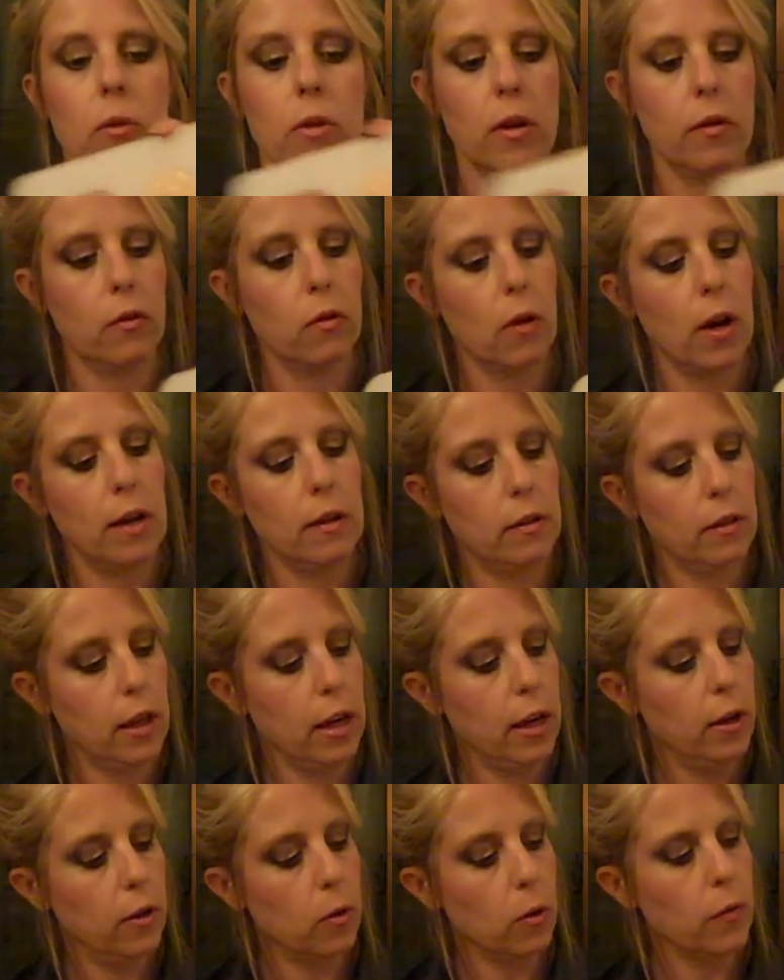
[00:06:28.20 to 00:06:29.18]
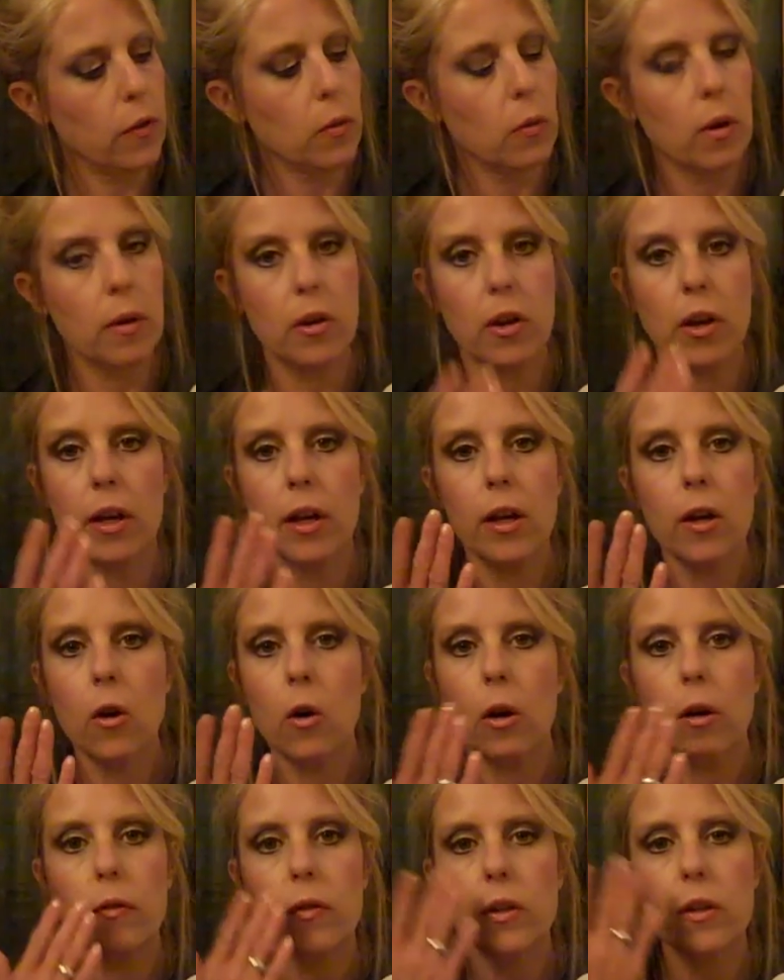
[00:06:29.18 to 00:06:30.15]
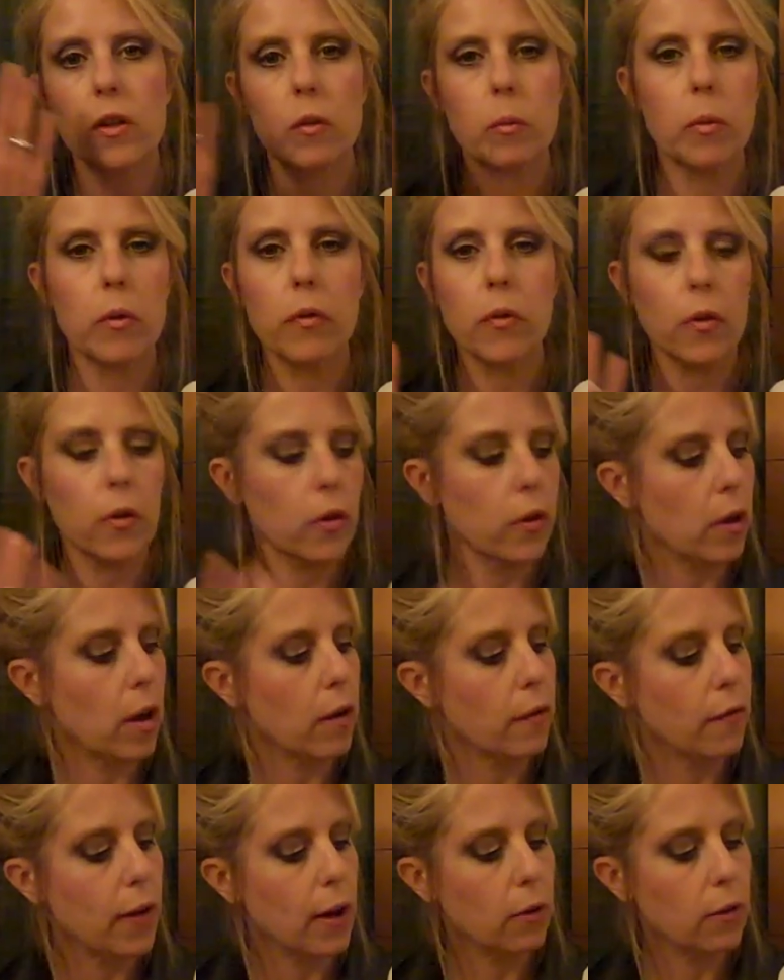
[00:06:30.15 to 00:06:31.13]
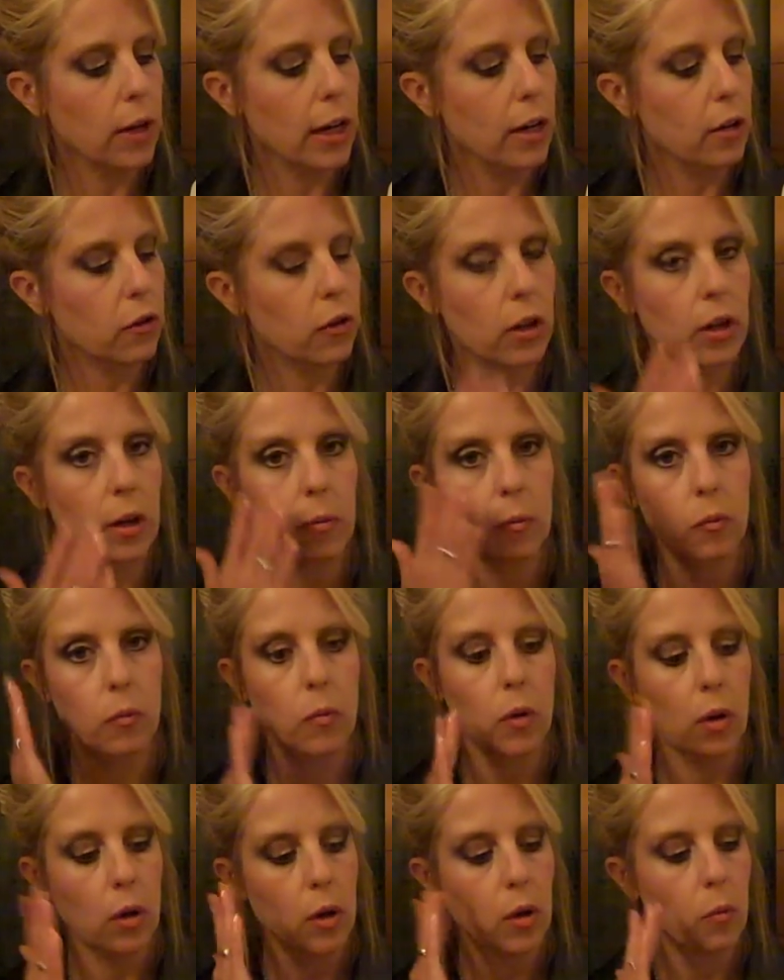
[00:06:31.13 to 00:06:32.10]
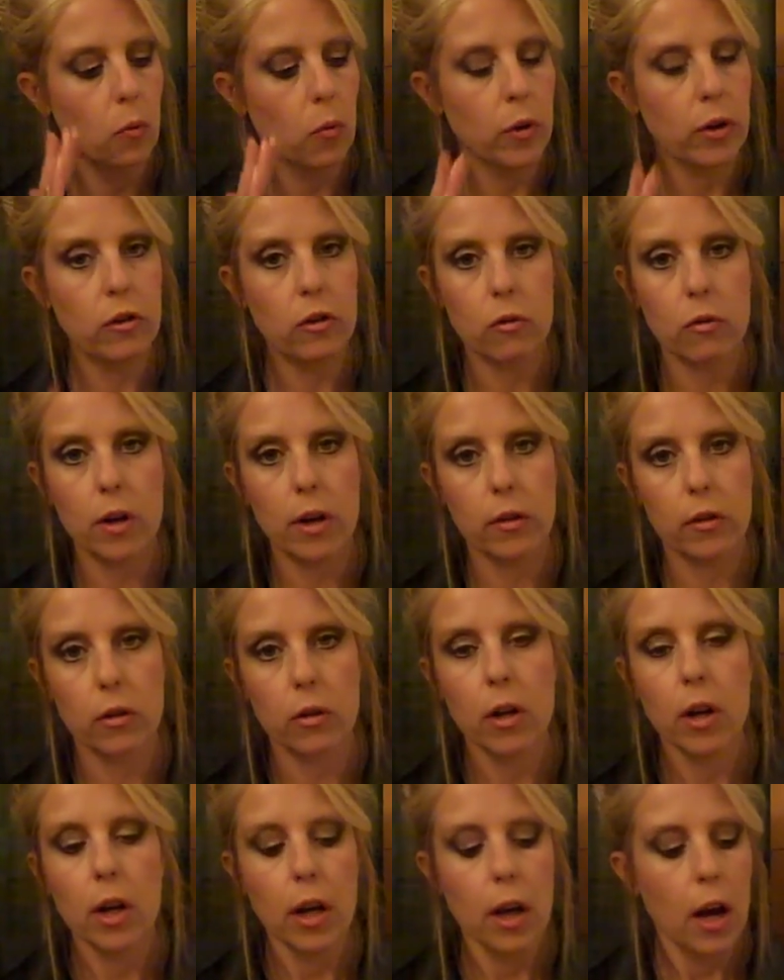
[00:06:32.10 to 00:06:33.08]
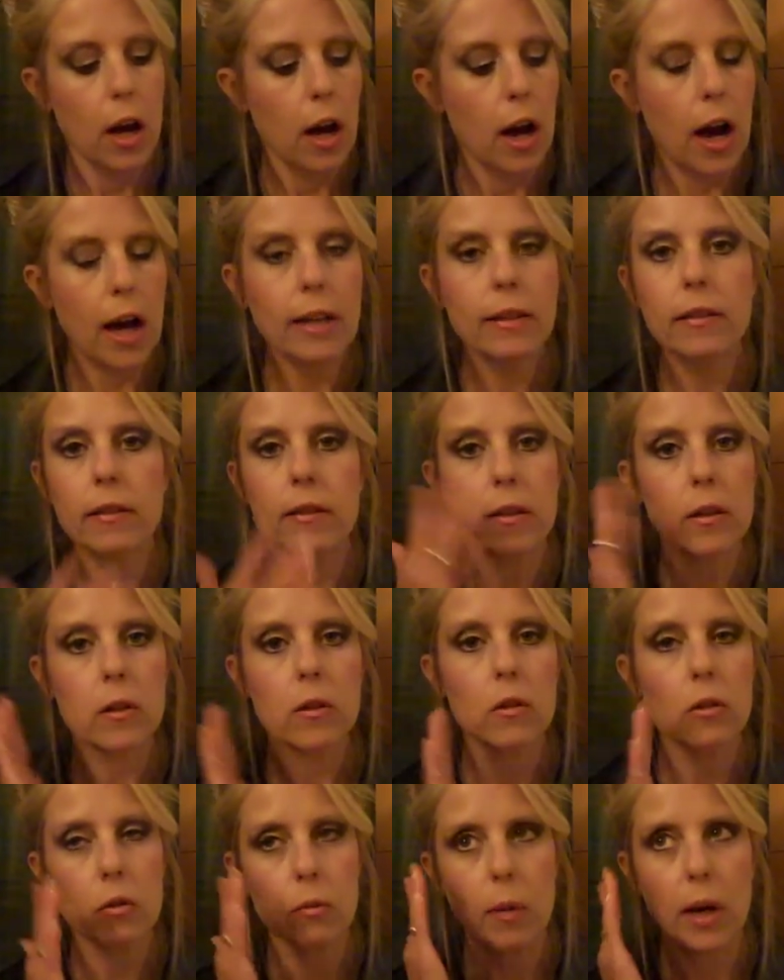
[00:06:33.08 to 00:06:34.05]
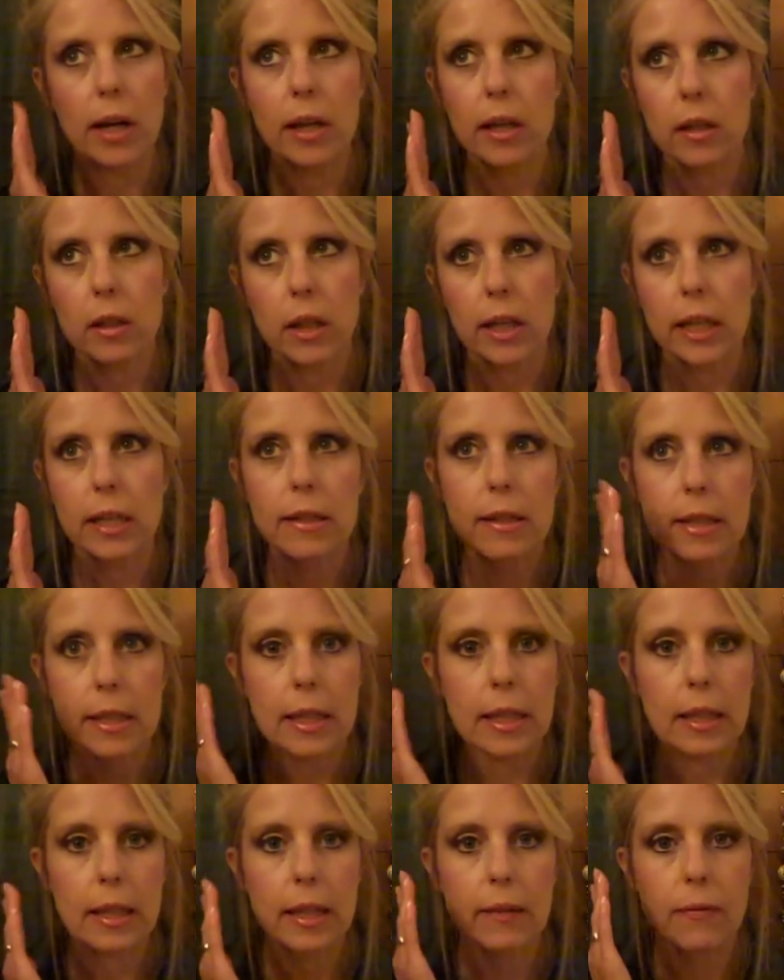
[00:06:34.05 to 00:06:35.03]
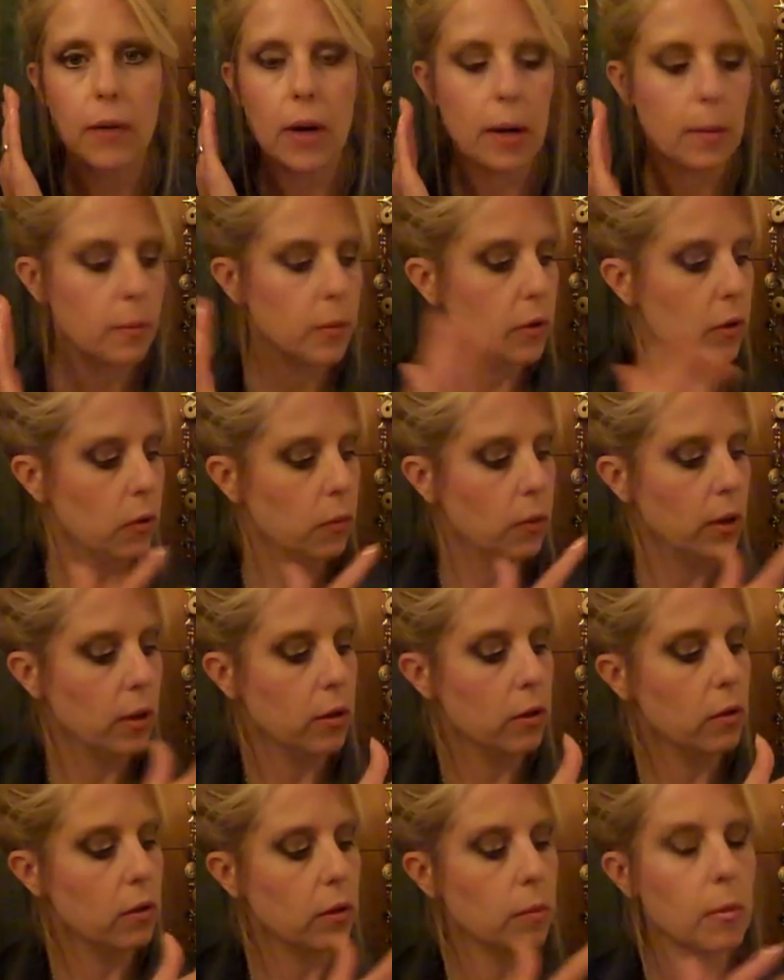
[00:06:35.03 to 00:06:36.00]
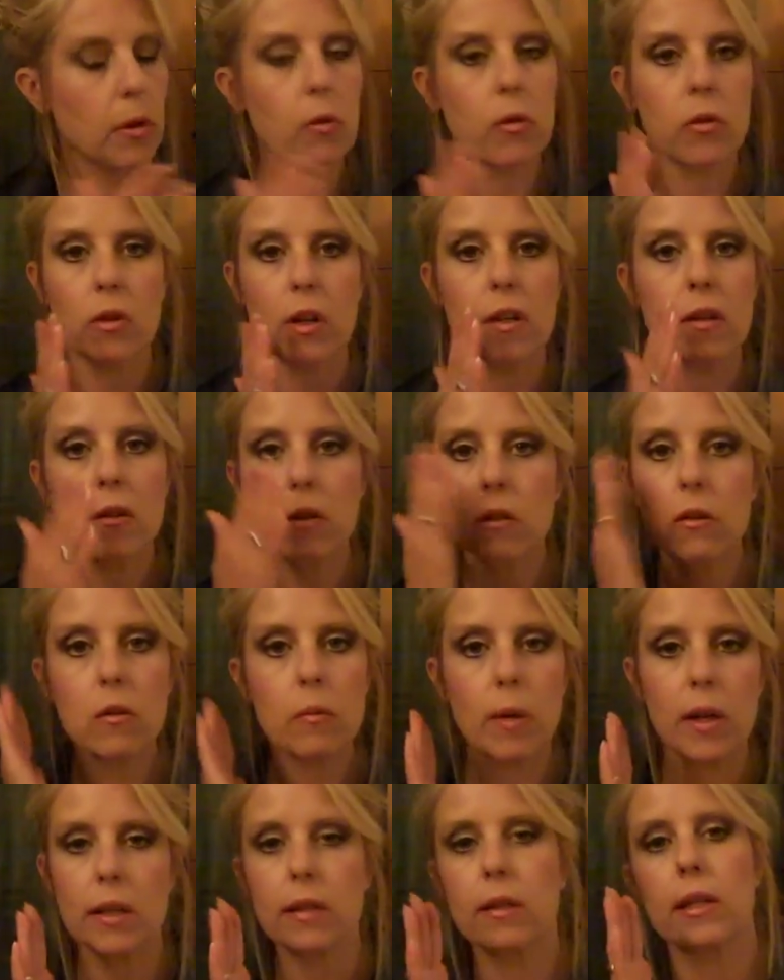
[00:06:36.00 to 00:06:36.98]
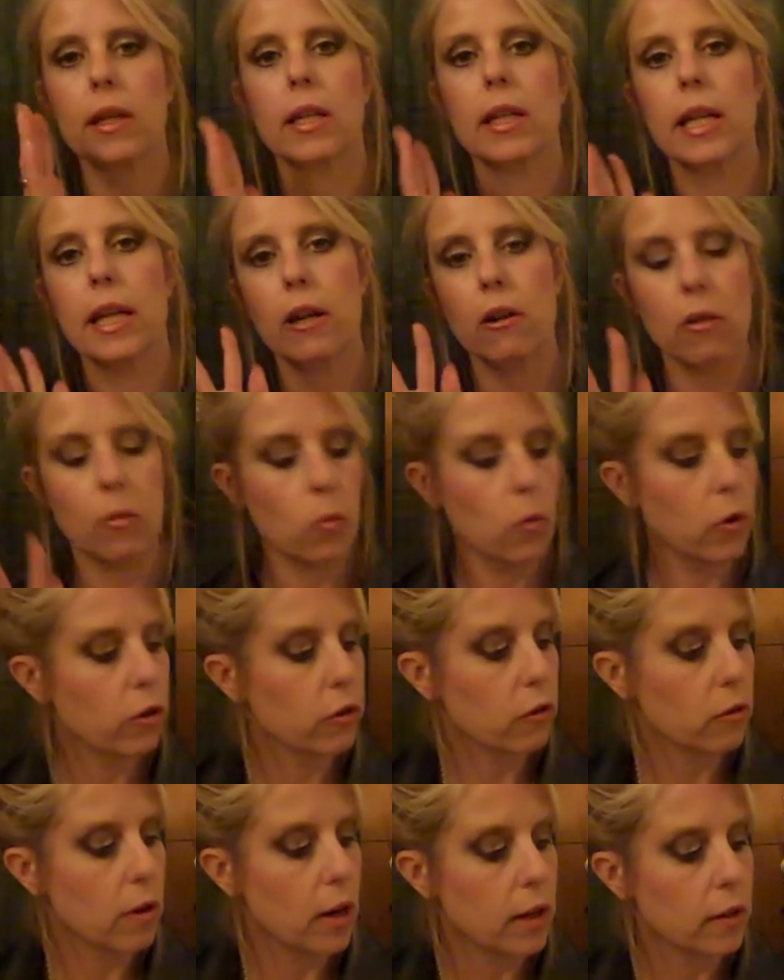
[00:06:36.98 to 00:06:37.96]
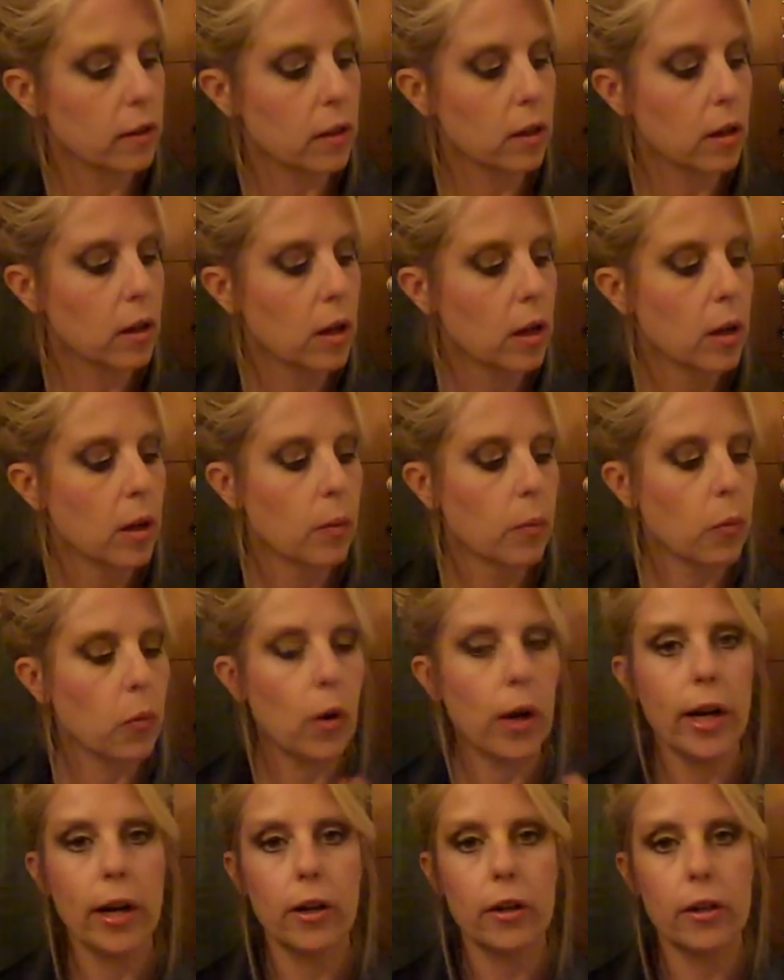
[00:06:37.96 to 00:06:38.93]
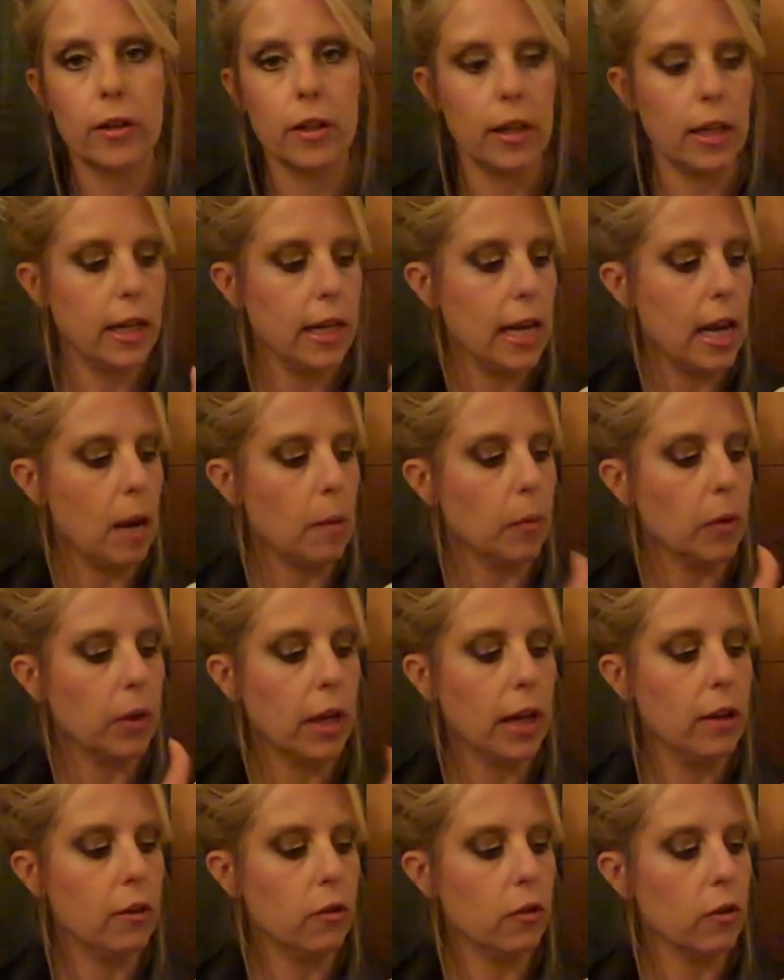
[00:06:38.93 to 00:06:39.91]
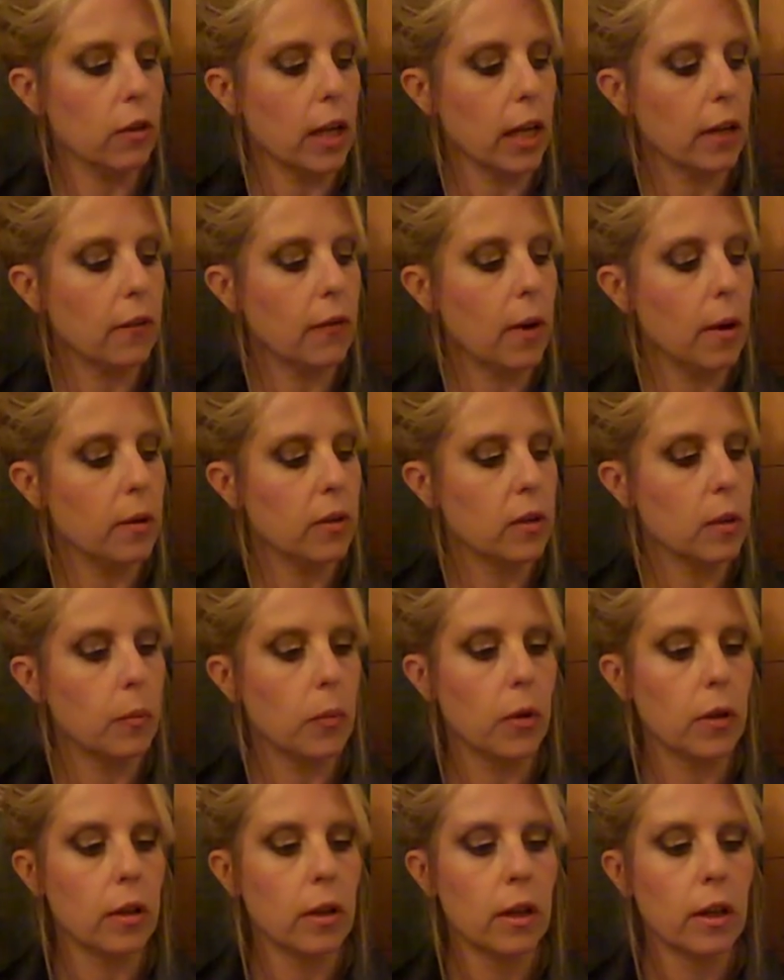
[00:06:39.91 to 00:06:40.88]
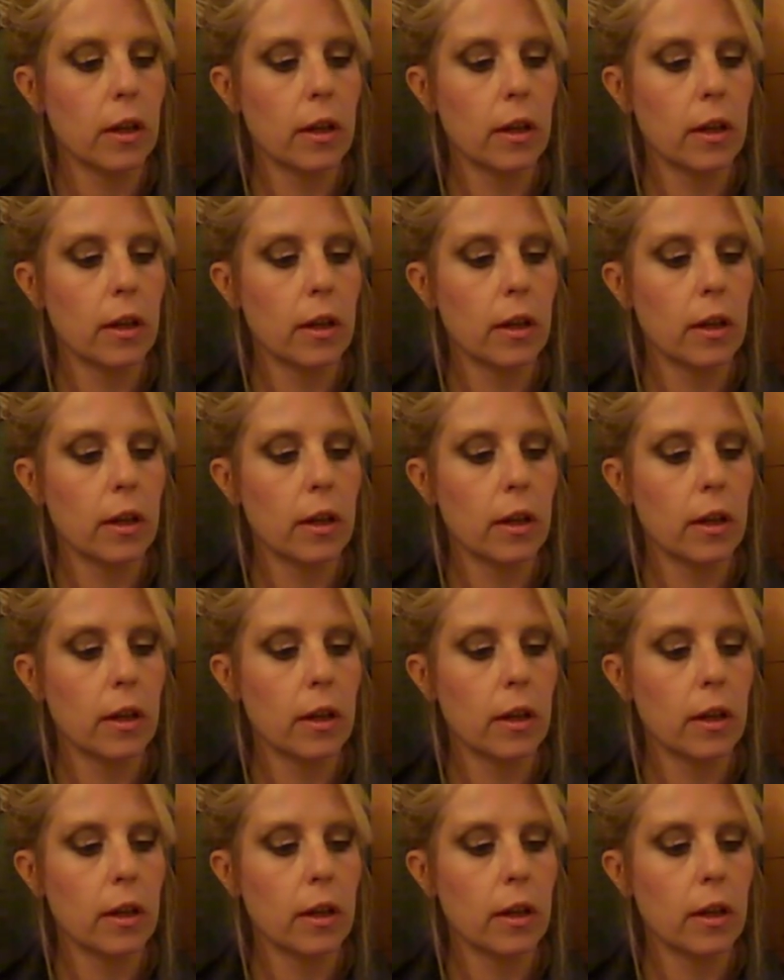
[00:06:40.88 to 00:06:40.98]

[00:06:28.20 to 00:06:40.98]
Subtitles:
when you have dry skin, or if you want to, or if you just prefer a foundation and moisturizer. I still do my, like, if I'm using minerals, I still do my skincare and moisturizing prior to any application. Like if I was to put,